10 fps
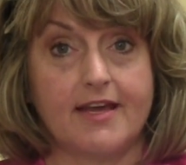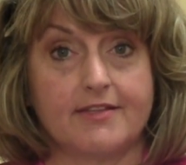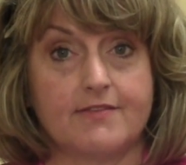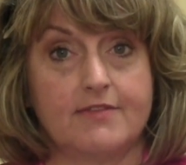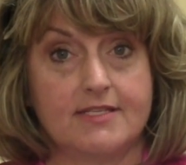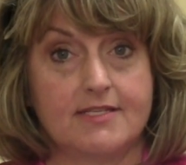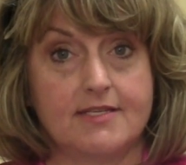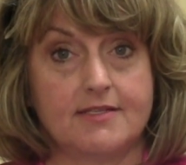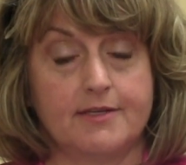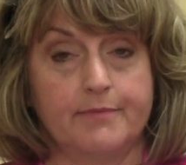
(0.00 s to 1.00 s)
and outs of this
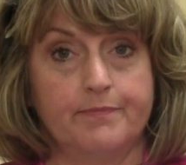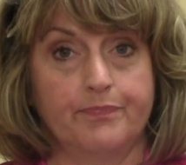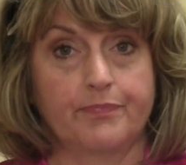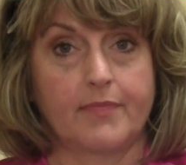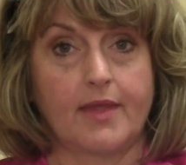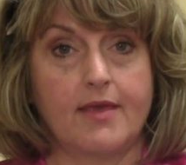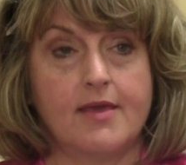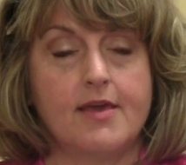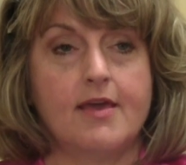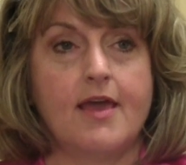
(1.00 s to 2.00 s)

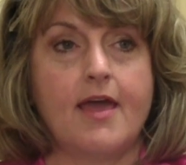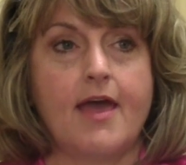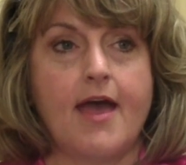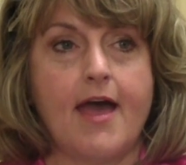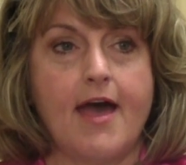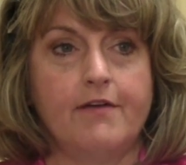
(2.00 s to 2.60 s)
system.